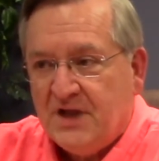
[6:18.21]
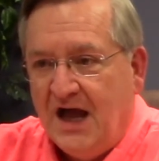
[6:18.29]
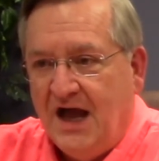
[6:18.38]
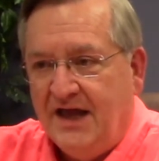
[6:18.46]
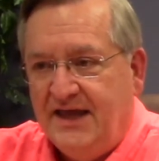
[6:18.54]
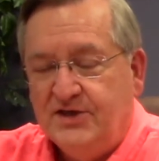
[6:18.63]

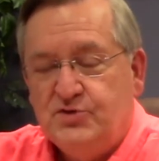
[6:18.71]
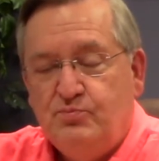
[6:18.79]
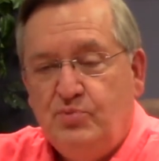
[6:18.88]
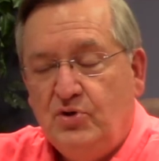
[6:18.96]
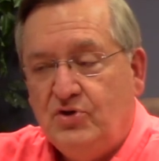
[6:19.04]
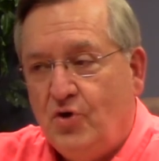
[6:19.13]
Uh, his
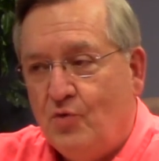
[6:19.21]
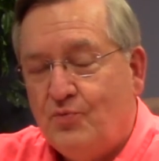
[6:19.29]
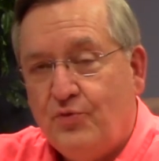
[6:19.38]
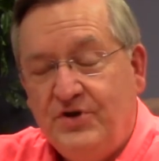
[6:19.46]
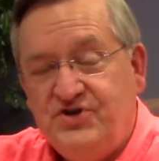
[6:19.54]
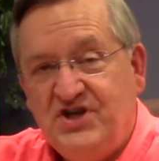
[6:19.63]
book on
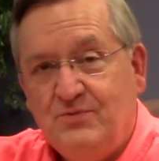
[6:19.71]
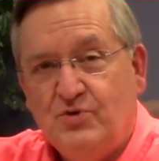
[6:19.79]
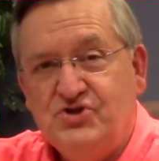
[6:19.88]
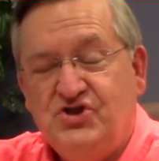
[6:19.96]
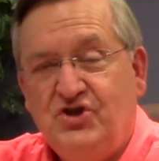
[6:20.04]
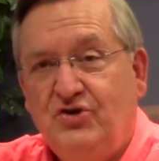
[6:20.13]
preaching
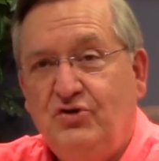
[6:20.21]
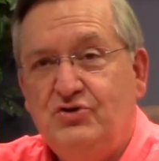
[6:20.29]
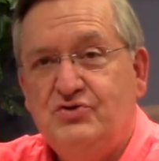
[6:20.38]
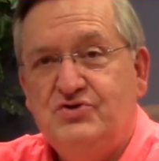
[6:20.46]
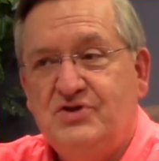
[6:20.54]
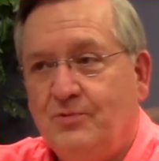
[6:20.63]
was
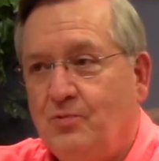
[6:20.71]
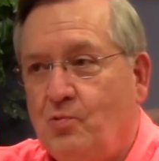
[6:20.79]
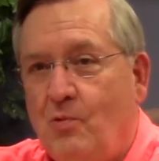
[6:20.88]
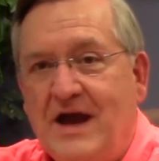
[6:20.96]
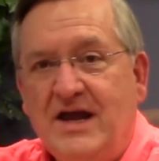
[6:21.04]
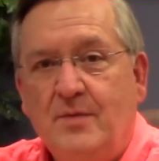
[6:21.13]
used
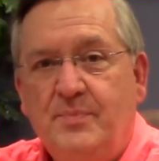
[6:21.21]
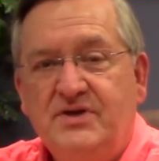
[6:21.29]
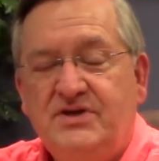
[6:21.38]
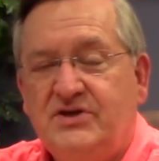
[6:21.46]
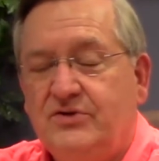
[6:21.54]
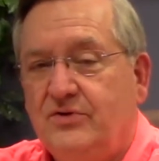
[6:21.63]
way up
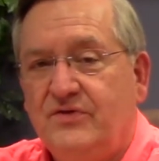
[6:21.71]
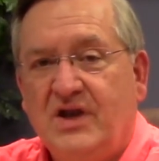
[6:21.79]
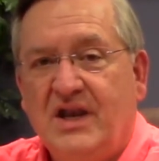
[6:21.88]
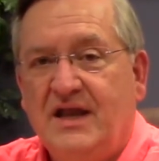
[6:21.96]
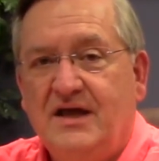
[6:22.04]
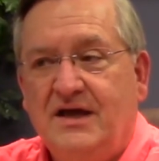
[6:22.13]
until
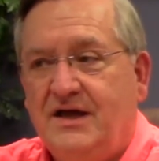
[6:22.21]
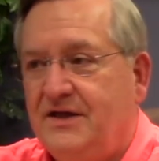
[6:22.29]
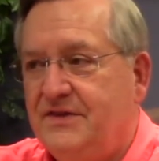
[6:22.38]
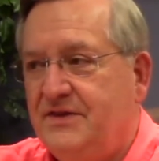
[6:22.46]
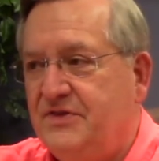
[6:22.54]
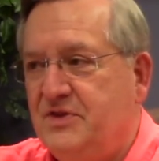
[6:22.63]
the, uh,
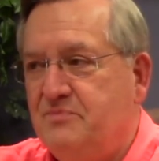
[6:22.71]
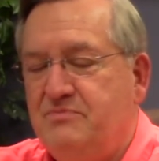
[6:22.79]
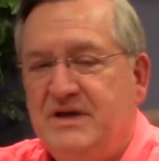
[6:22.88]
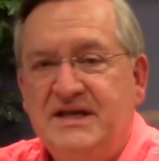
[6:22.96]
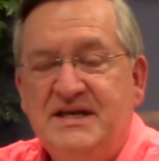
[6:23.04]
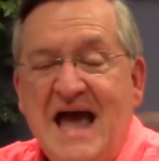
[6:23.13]
the, the
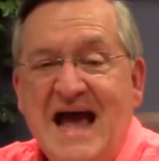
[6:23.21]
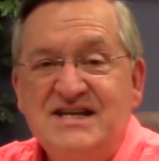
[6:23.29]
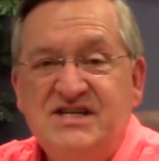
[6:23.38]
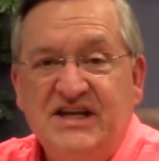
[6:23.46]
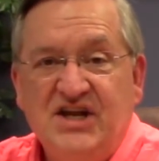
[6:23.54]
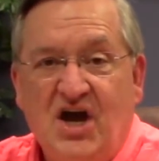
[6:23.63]
mid
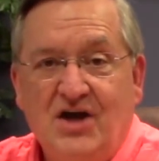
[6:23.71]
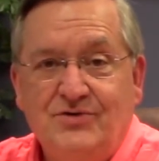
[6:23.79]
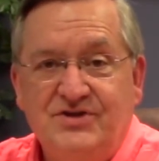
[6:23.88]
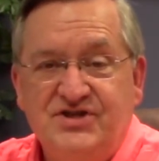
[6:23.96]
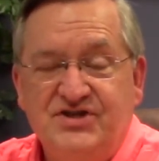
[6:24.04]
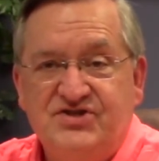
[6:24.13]

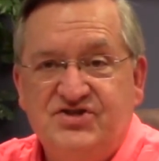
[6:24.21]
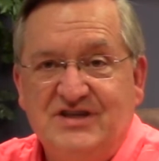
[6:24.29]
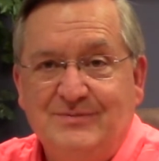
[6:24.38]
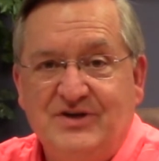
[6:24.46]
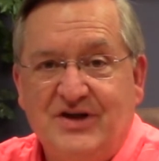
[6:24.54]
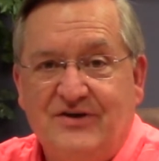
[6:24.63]
1900s in
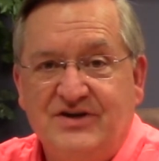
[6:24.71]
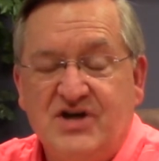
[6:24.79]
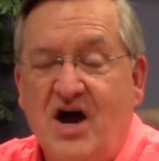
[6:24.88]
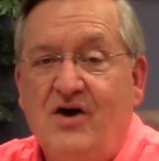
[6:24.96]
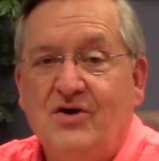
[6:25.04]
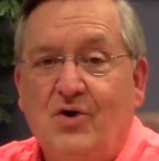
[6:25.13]
seminaries
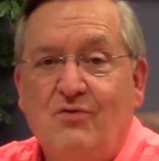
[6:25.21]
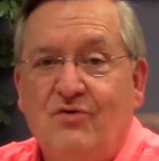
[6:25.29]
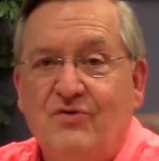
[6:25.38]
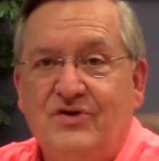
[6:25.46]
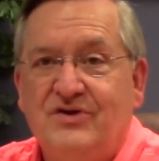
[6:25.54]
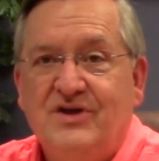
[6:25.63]
all
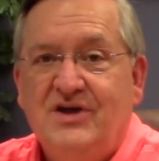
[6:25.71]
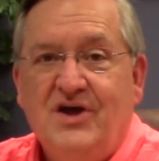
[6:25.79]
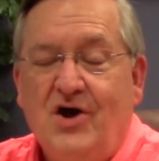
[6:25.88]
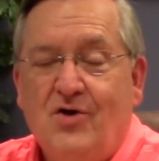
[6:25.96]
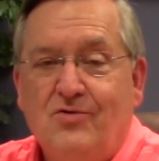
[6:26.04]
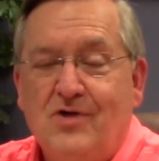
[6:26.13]
over the
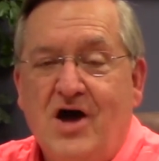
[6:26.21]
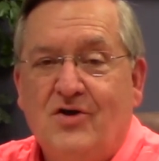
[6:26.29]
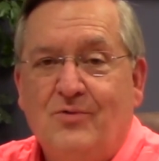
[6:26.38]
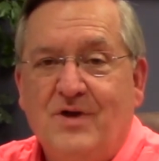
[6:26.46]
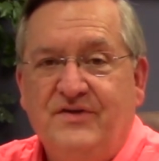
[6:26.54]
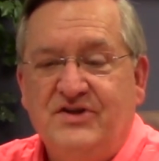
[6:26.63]
all, all
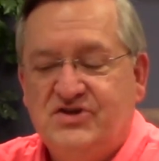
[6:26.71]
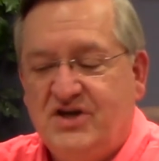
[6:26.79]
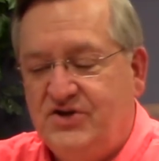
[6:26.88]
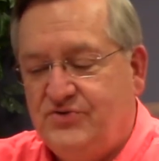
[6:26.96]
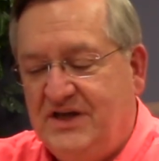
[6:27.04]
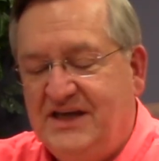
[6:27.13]
around this
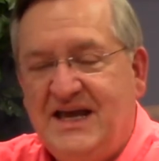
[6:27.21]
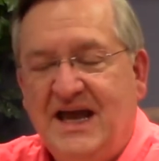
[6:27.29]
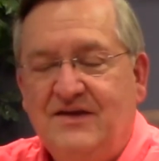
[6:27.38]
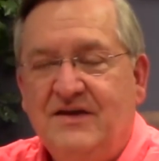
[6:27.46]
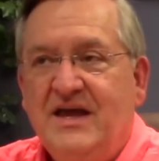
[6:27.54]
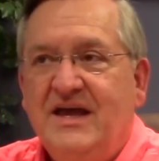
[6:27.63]
country. He
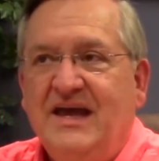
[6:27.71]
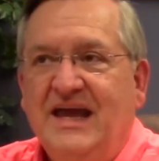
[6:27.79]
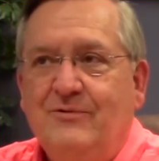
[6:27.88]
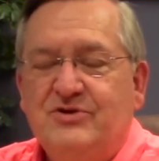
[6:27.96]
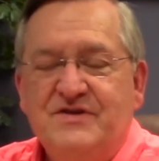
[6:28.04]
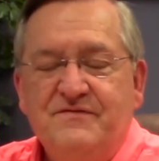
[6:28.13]
gave
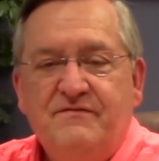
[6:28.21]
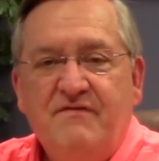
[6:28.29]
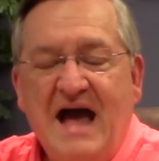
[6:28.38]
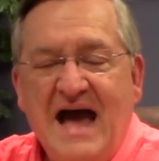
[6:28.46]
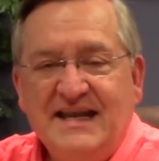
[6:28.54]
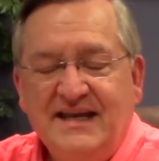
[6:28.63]
he was
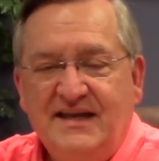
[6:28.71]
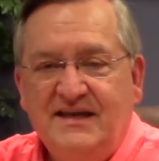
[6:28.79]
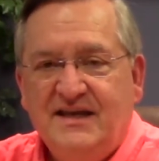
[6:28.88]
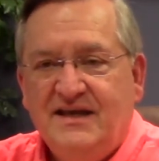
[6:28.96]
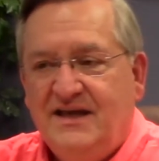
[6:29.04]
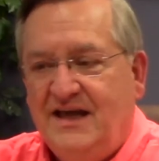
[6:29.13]
invited
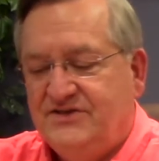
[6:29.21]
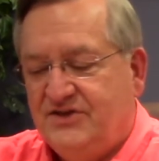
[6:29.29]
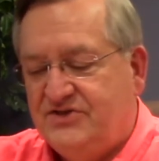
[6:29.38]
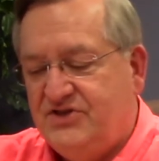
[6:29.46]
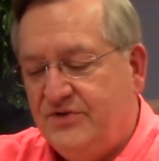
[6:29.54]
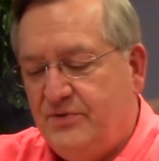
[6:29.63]
as a
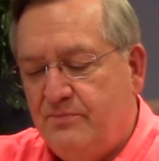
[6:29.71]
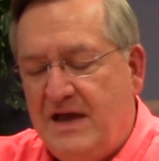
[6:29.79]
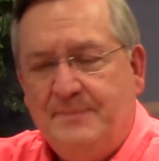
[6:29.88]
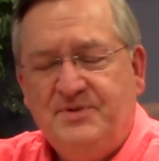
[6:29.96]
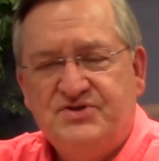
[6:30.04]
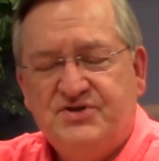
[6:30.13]
Southern
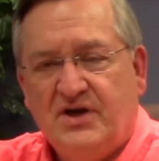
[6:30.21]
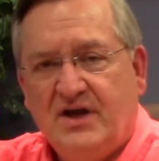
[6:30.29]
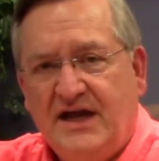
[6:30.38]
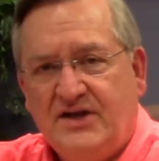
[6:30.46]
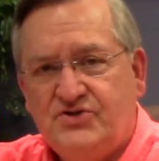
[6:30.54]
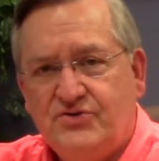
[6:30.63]
Baptist to
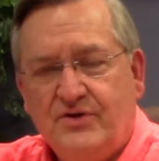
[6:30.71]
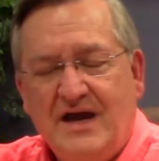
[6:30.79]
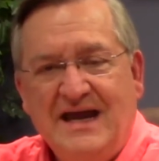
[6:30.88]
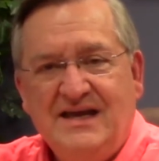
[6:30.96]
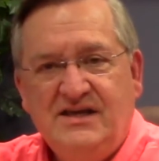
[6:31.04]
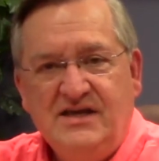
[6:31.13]
lecture
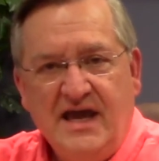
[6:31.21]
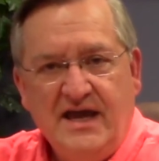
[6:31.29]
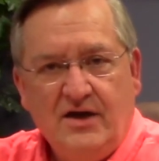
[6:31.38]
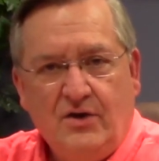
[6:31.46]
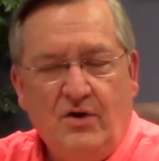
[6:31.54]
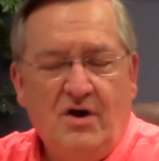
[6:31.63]
at
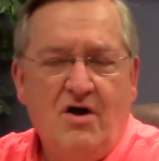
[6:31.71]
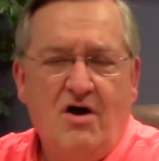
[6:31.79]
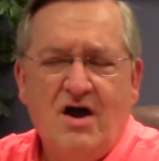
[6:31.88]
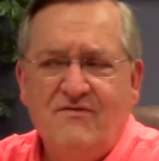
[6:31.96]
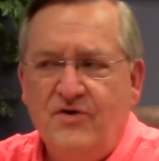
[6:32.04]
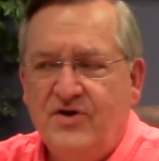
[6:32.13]
Yale.
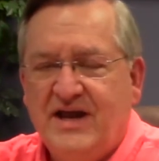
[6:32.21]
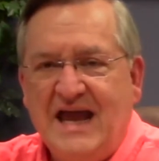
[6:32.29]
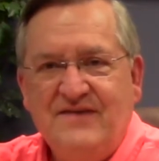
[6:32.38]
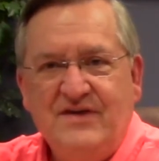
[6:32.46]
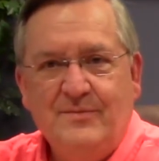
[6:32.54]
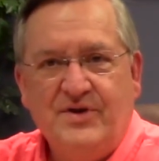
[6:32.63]
Harvard
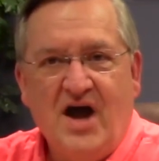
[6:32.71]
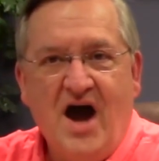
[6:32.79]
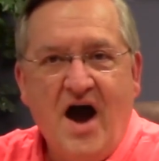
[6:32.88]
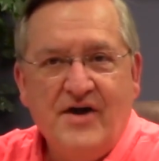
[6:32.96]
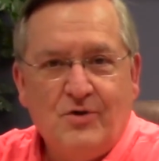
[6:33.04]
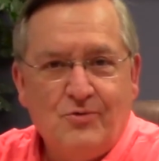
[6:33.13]
gave him an
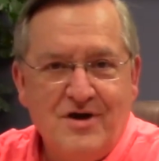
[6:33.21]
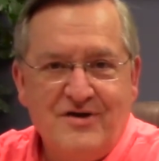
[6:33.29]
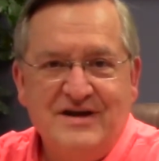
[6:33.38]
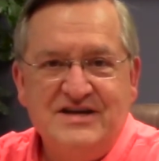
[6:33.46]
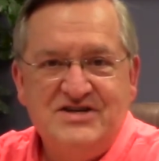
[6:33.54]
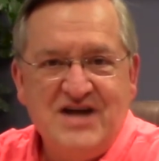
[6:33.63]

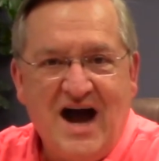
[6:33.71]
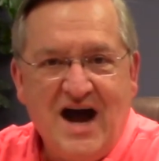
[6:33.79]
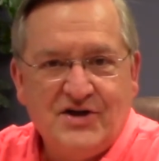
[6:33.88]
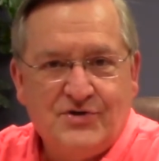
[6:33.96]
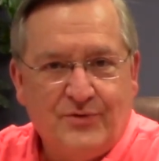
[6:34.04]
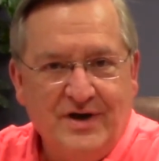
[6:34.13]
honorary
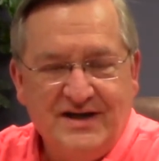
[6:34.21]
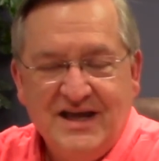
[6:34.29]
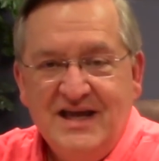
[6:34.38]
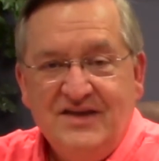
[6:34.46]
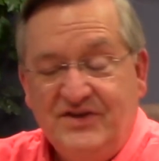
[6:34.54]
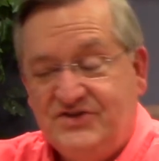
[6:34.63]
doctorate.
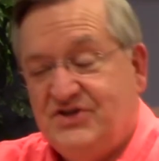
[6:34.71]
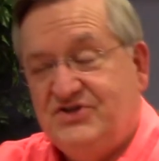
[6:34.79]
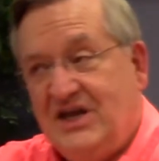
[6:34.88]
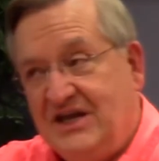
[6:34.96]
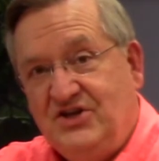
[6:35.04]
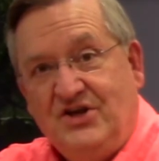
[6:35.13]
This is
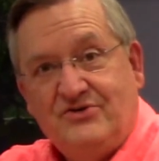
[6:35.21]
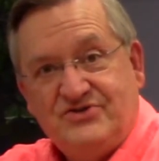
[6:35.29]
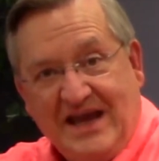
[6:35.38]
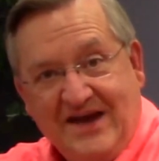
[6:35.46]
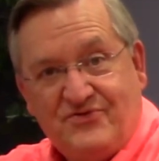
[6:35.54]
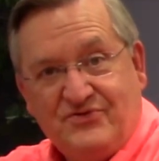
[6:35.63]
in years
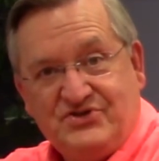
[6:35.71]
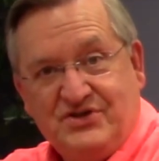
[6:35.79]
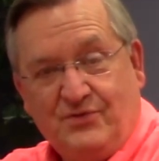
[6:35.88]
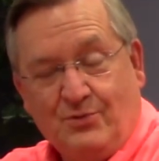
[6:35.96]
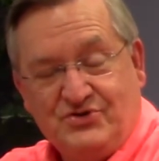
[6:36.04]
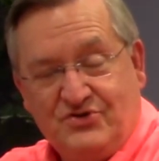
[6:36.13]
after the
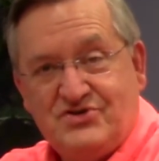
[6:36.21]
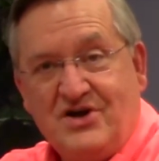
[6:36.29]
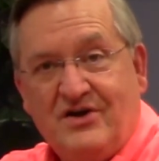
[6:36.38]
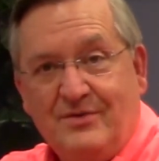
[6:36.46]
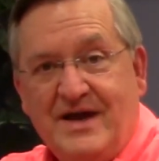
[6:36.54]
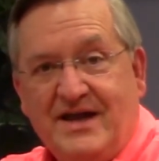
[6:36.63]
Civil War. So you're
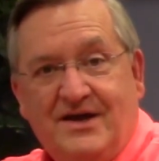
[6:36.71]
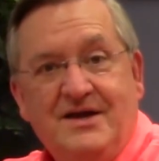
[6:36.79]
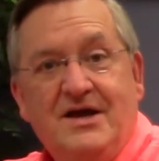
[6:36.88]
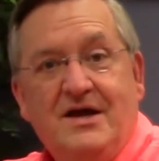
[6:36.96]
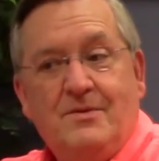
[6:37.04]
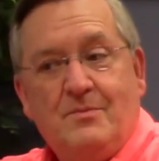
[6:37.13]
talking about a
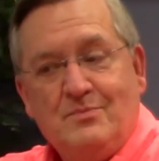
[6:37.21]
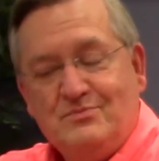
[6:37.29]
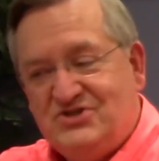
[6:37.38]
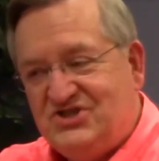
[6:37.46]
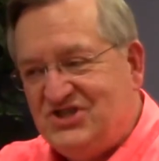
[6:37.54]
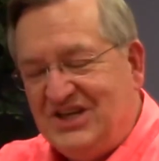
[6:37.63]

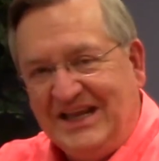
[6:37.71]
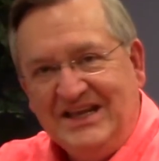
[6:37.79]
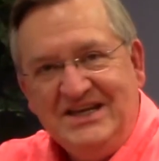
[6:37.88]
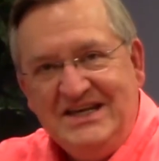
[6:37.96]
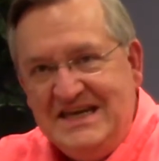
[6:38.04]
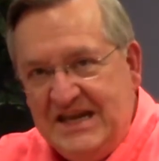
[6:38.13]

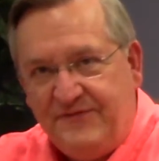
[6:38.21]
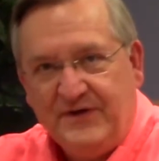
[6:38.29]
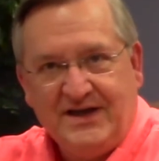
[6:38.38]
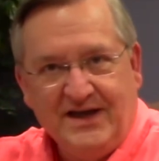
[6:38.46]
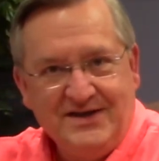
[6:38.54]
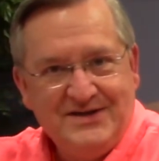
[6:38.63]

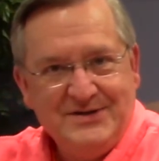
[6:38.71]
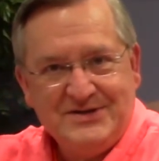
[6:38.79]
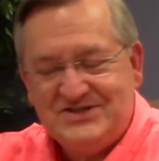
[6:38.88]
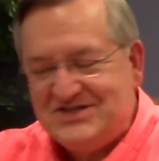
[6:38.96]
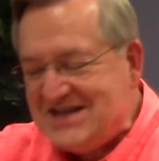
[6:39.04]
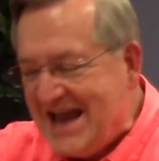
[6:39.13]
significant
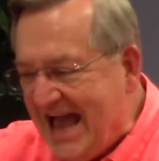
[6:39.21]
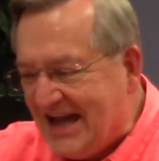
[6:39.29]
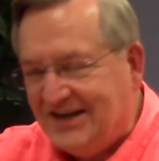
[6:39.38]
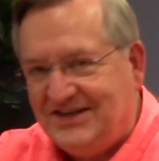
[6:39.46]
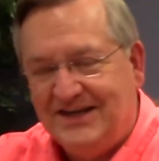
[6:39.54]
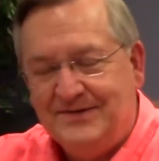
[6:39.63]

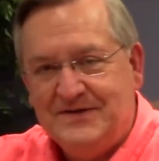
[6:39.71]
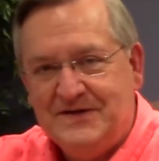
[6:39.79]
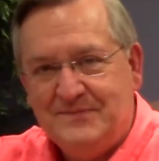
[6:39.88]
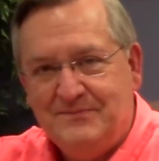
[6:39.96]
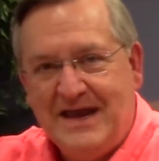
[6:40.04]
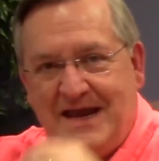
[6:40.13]
talented
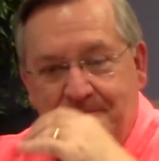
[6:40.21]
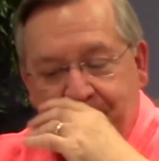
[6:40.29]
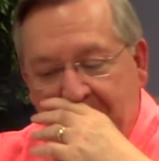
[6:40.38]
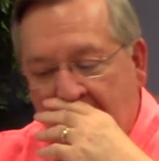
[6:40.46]
man.